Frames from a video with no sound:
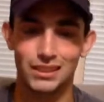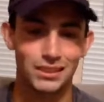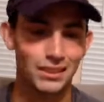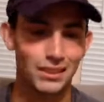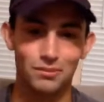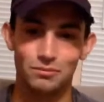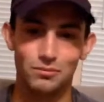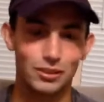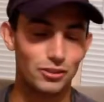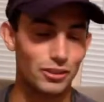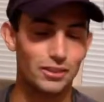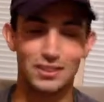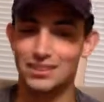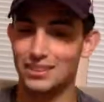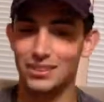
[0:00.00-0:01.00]
Yeah,
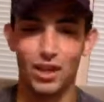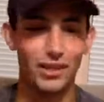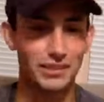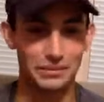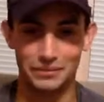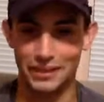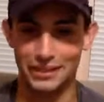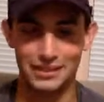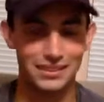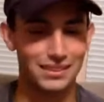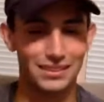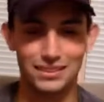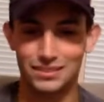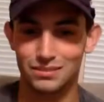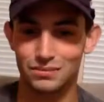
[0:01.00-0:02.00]
this is awesome, man. This
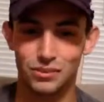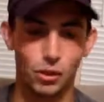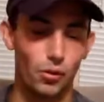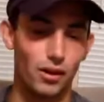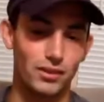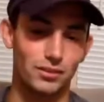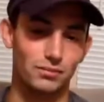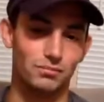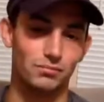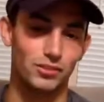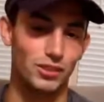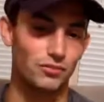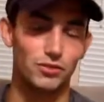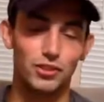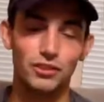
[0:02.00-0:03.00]
is so awesome.
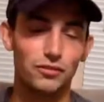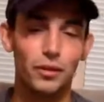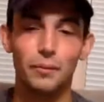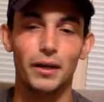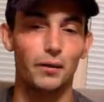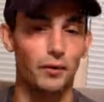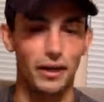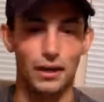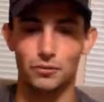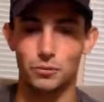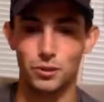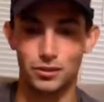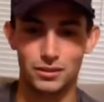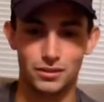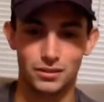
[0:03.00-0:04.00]
Just for a minute, we're gonna have
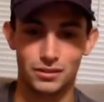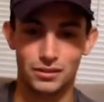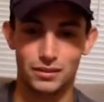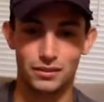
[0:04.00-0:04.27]
sports.